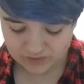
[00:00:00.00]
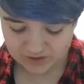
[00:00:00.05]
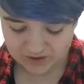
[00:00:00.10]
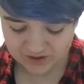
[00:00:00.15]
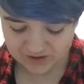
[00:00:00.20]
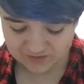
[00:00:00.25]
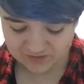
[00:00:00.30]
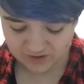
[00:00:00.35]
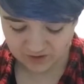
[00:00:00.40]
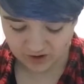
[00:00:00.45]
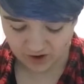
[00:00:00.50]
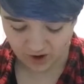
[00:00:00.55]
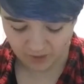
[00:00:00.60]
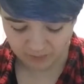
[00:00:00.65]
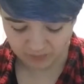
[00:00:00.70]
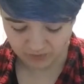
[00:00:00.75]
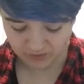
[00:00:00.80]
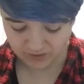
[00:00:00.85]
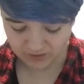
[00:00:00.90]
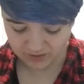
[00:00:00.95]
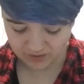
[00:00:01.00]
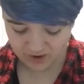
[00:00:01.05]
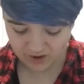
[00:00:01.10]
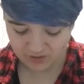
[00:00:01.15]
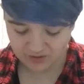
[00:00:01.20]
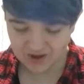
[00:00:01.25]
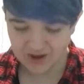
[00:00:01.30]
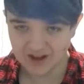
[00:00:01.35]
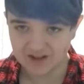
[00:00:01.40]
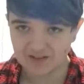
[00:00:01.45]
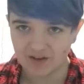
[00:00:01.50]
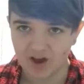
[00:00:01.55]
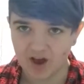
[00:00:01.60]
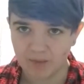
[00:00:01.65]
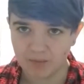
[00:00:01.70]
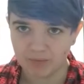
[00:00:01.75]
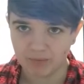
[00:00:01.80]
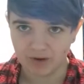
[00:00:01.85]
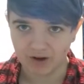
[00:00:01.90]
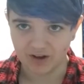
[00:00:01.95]
It is opera. Okay, it's
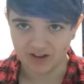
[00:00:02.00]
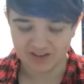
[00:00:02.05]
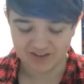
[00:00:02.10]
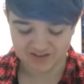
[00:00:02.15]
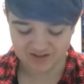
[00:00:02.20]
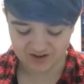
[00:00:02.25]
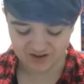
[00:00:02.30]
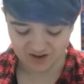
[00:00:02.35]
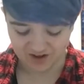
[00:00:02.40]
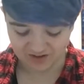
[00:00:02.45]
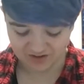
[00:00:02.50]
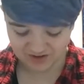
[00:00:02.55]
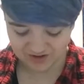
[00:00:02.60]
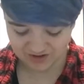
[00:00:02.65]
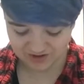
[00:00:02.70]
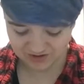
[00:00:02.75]
opera. That's a color?